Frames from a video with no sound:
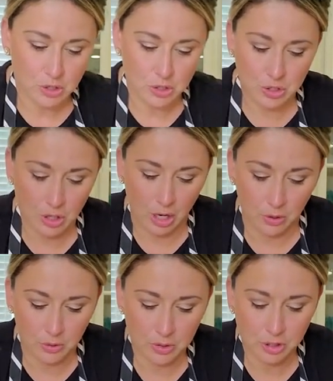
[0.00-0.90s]
So
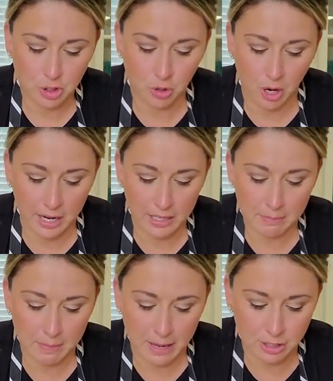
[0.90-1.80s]
try
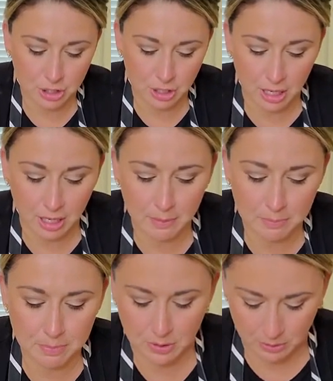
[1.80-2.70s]
and match it
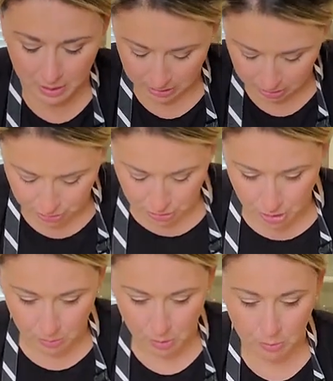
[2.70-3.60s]
up so that there's
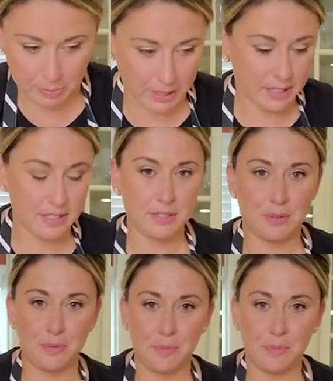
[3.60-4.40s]
no openings.